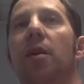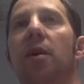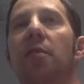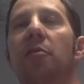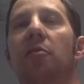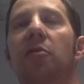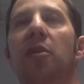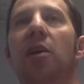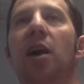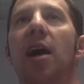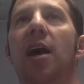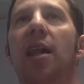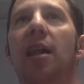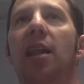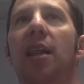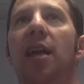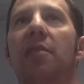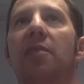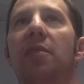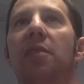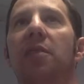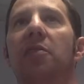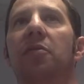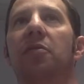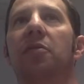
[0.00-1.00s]
for
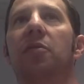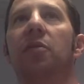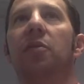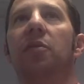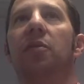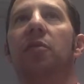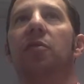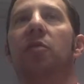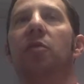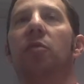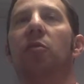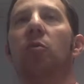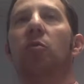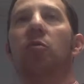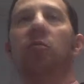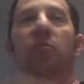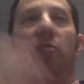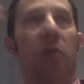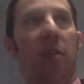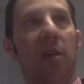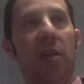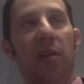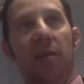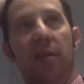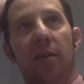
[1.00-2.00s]
9/11 for
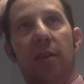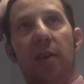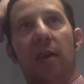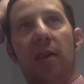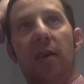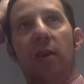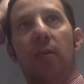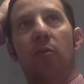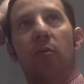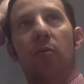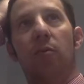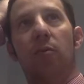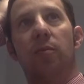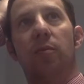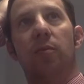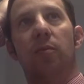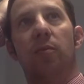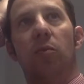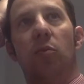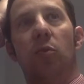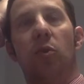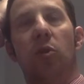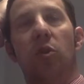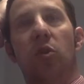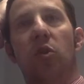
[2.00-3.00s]
the
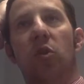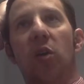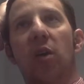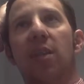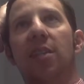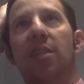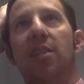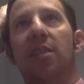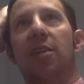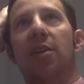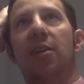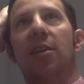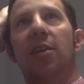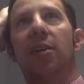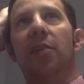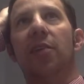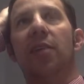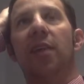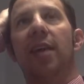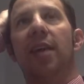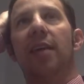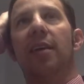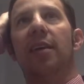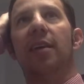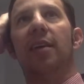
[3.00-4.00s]
World Trade Center.
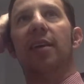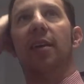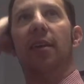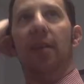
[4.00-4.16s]
They